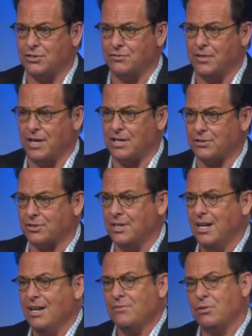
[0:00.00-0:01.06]
to face.
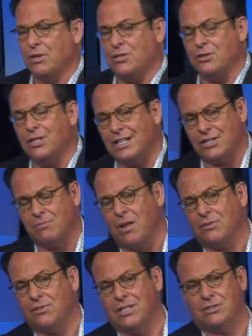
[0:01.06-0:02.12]
So let's look at some
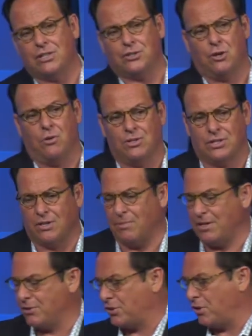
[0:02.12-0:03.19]
other things that show us here. I mean,
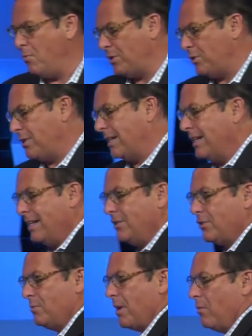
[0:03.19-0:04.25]
there's so much you could get
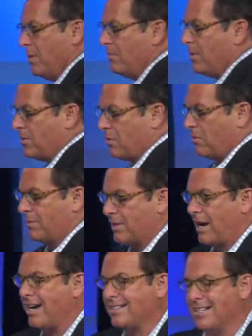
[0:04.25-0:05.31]
into, but I want to buzz over to
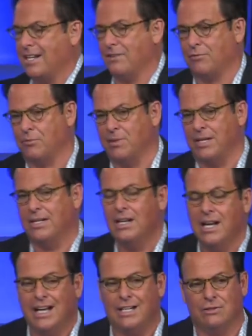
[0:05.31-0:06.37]
Isaiah for a minute,
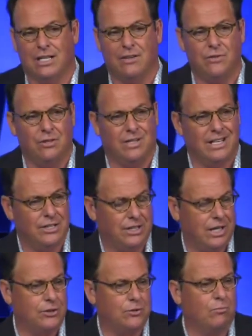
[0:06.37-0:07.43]
and it'll give you an
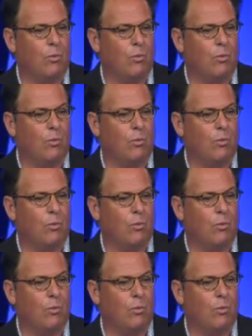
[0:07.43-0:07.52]
indication